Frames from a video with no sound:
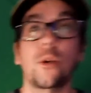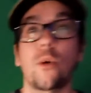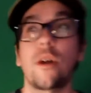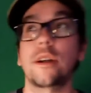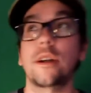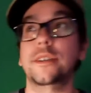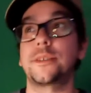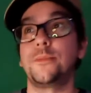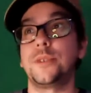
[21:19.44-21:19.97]

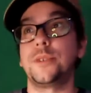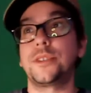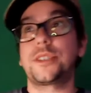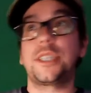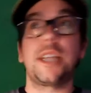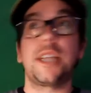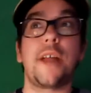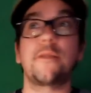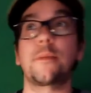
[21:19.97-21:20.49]
works. And you're
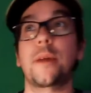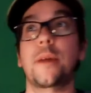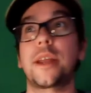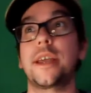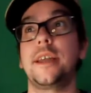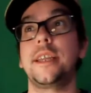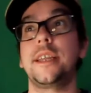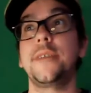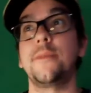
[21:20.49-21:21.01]
seeing
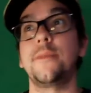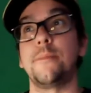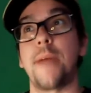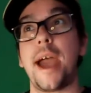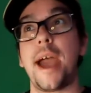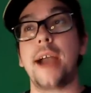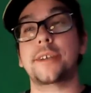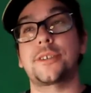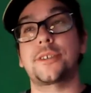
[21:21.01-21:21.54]
everybody, and even
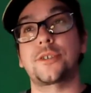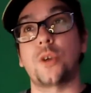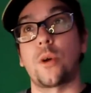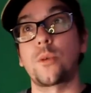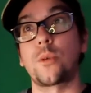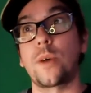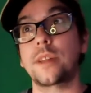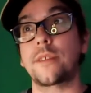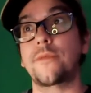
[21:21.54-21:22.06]
Max is
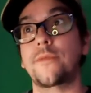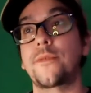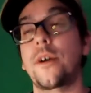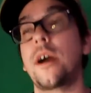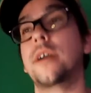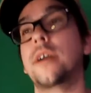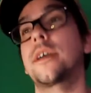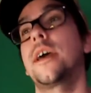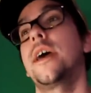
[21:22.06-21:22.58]
going, what the
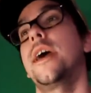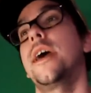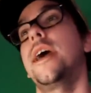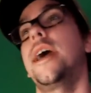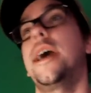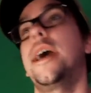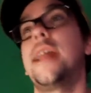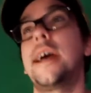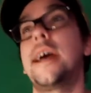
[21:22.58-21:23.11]
fuck?
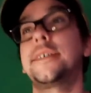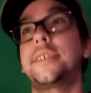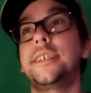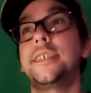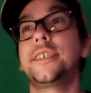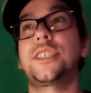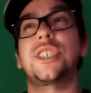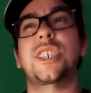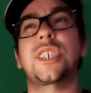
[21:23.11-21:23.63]
And as
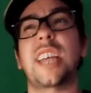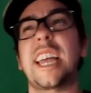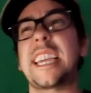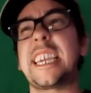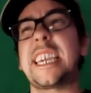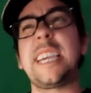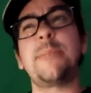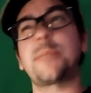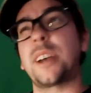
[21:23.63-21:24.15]
he's just like
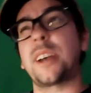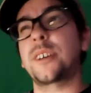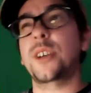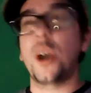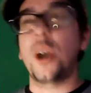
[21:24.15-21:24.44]
keeps on